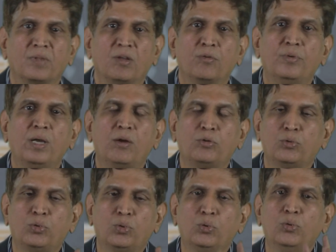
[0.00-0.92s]
we have
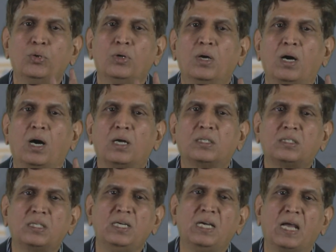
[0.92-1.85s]
to do a
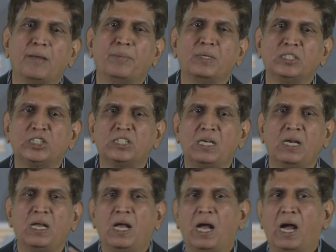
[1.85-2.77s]
three-dimensional
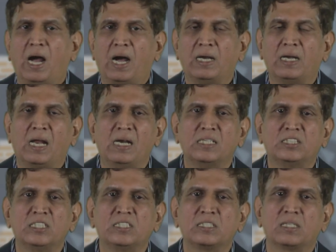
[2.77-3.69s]

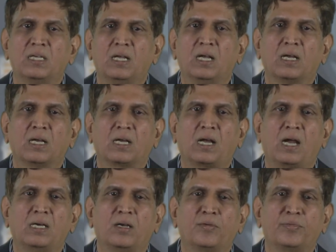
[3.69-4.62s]
analysis
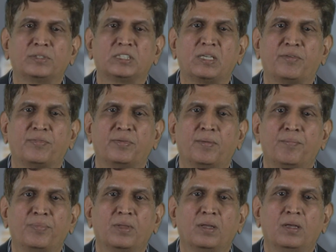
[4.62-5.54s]
kind of stuff,
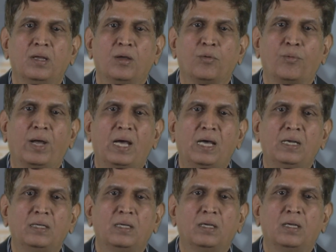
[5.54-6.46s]

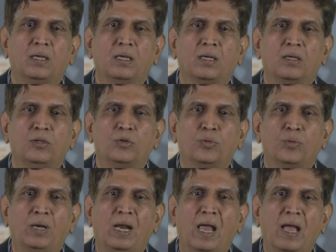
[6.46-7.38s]
where you
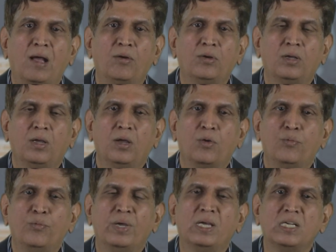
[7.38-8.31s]
will have
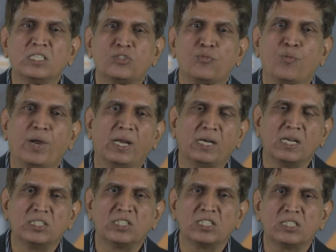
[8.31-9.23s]
various
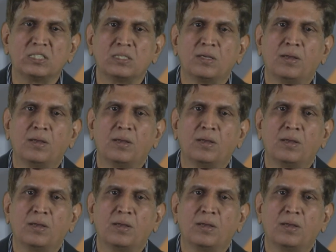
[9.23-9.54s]
variances